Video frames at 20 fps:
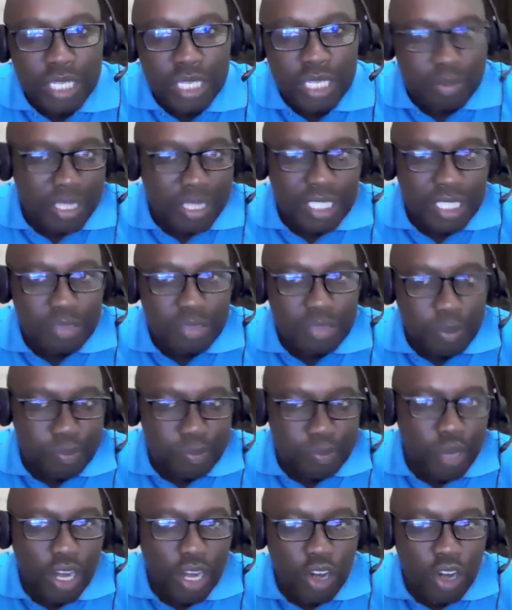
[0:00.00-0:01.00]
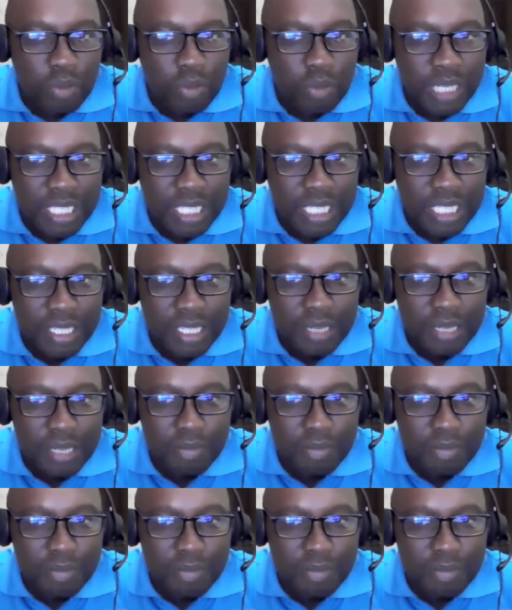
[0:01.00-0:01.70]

it might just be pure comedy,